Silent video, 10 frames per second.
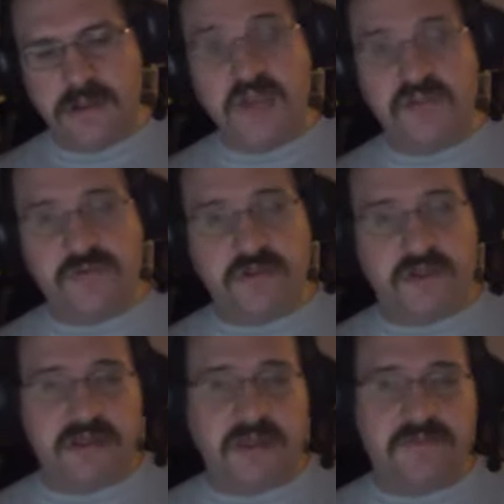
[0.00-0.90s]
It is
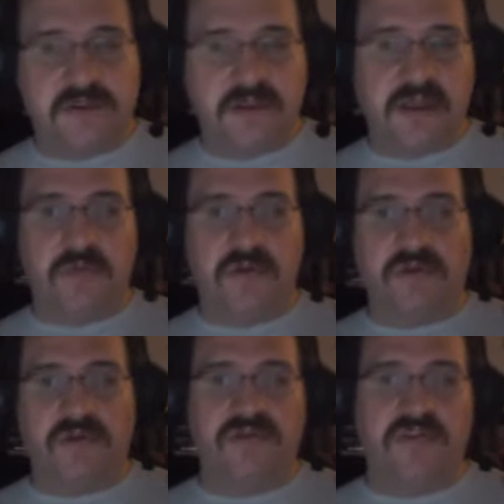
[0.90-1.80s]
really tempting to get one of
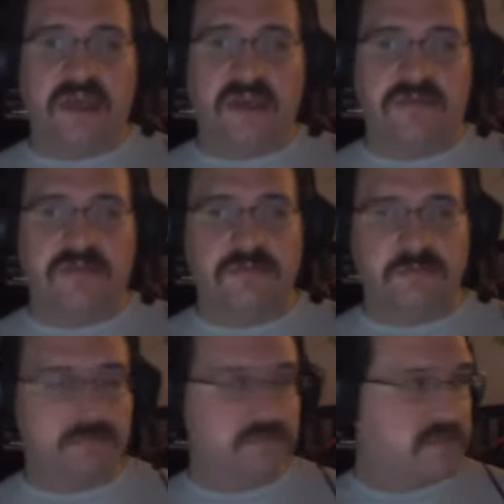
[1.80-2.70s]
those things.
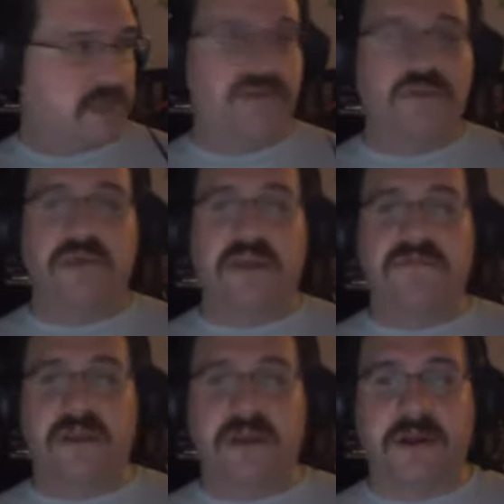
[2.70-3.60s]
Give it to Red
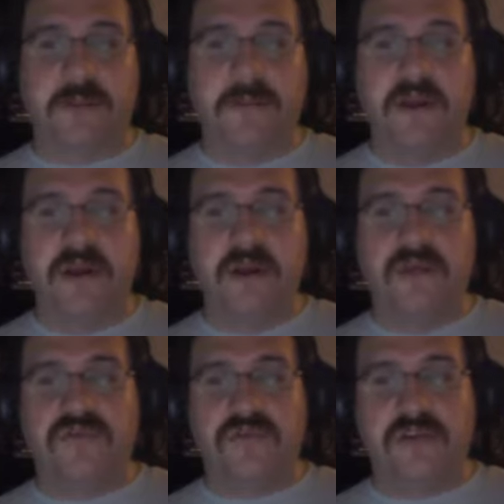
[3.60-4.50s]
Flare,
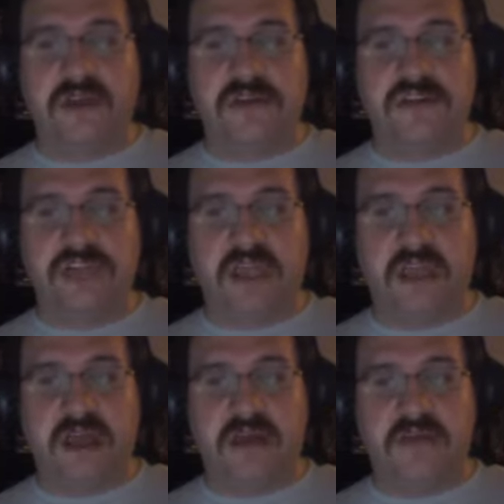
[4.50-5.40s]
so that she
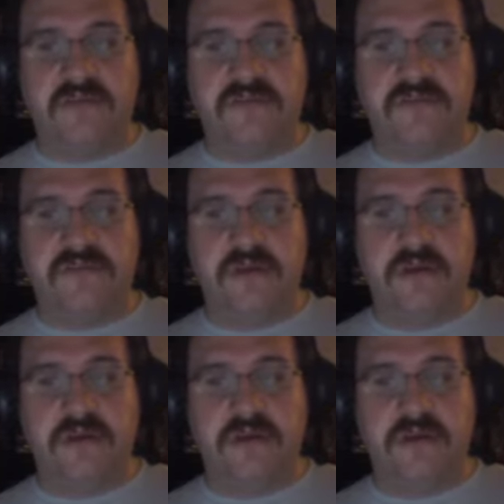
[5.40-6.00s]
has